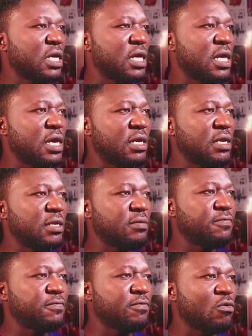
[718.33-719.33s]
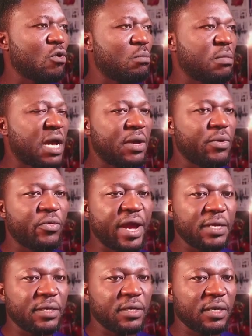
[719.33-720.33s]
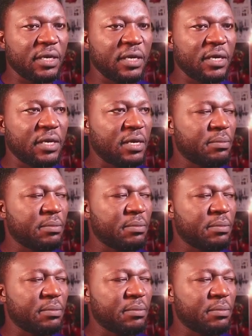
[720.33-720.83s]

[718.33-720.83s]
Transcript: And for my rider here,